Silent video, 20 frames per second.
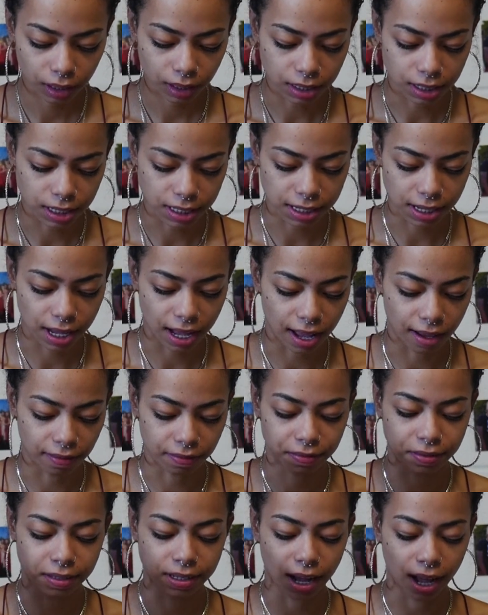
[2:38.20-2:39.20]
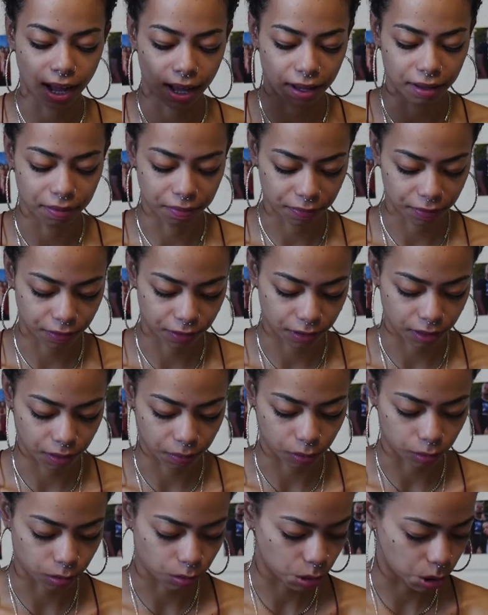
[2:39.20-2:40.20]
doesn't have time for the
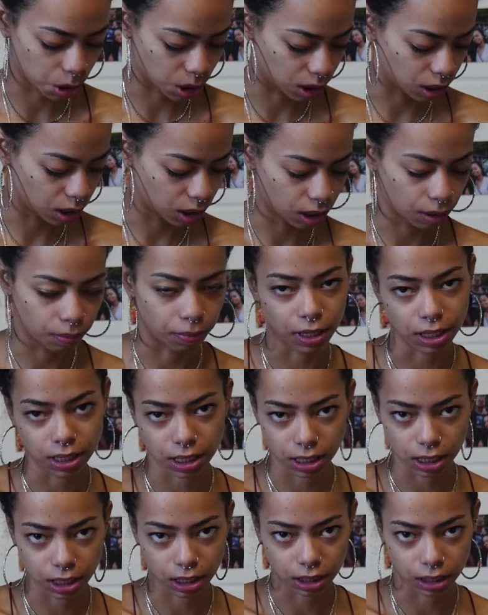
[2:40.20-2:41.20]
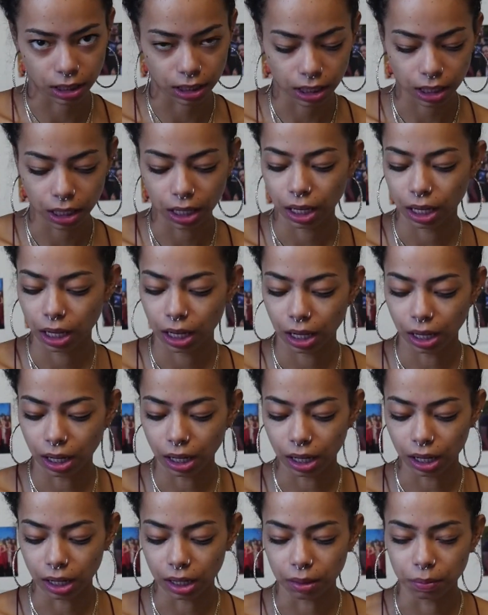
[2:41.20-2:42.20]
bullshit, basically.
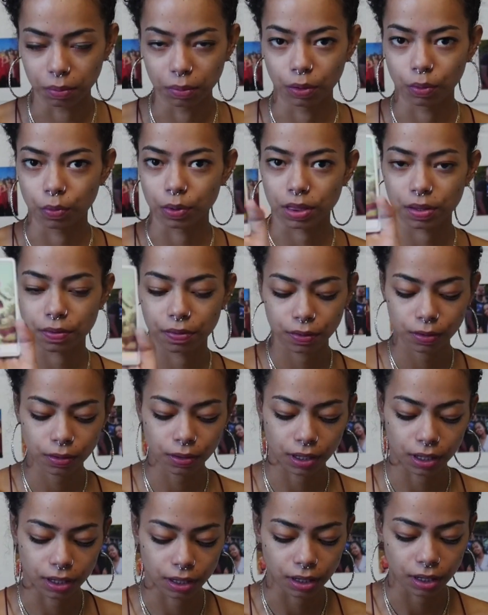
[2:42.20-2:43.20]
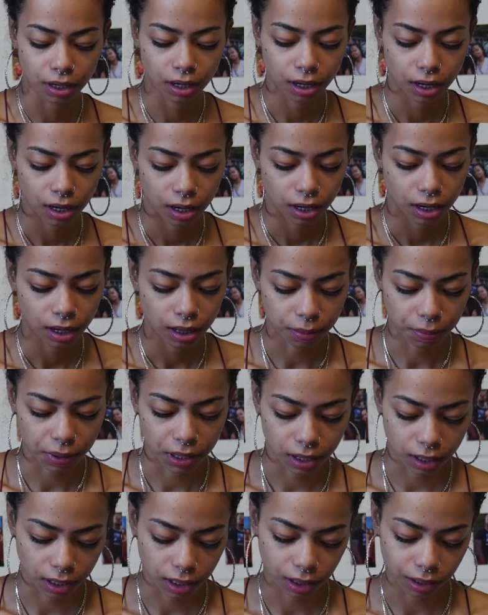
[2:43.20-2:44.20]
And with the Fool here, let me
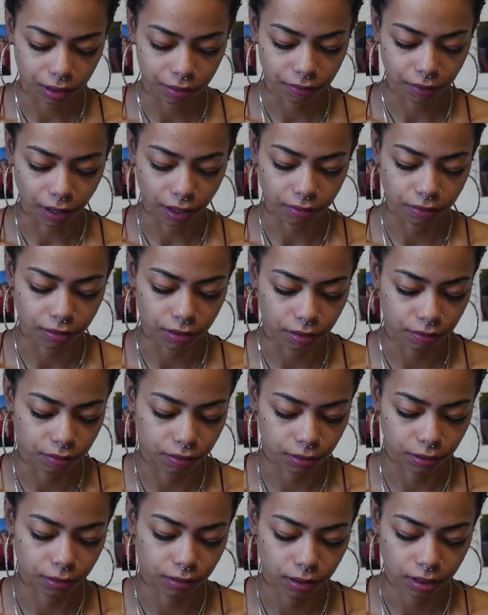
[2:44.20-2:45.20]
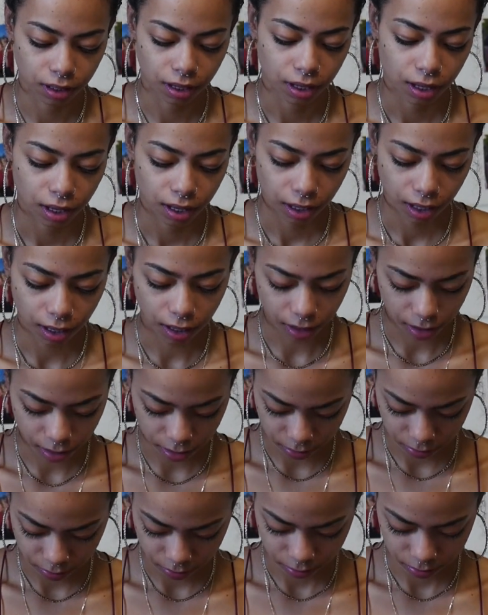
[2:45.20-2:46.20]
get a clarifier for a
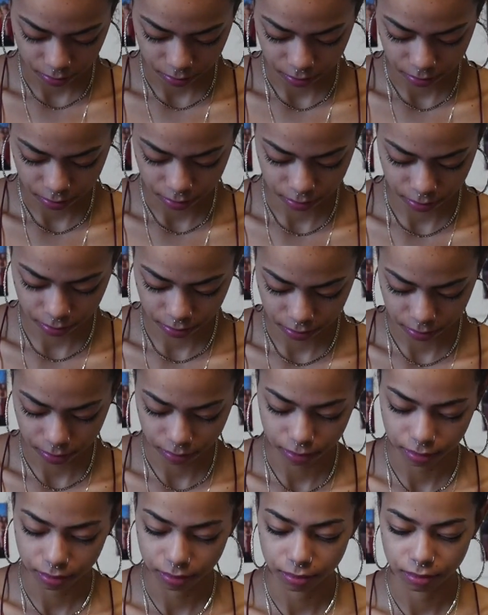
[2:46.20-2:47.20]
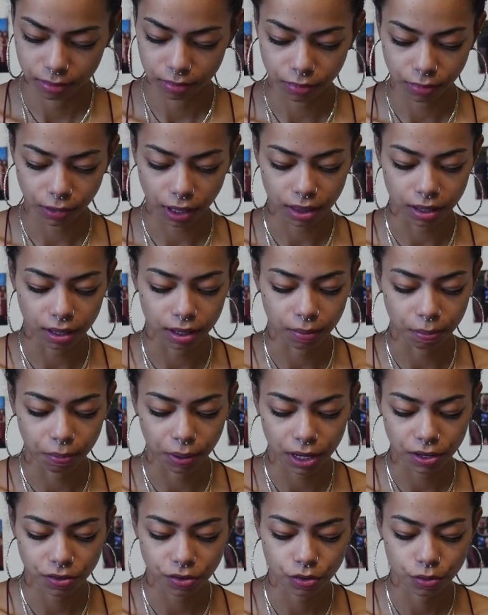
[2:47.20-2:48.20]
second. Yeah, the
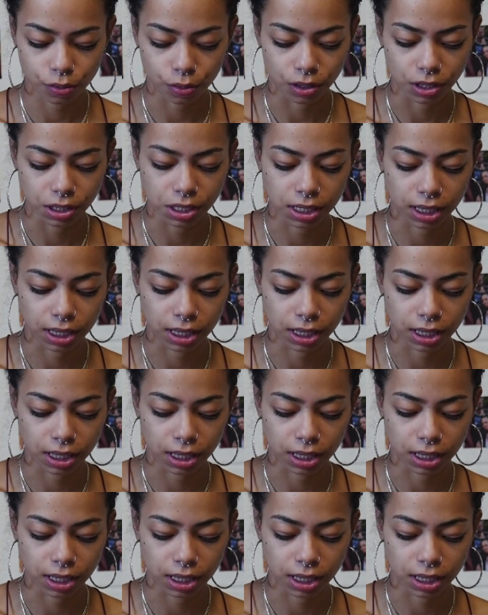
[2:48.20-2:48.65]
Page of Swords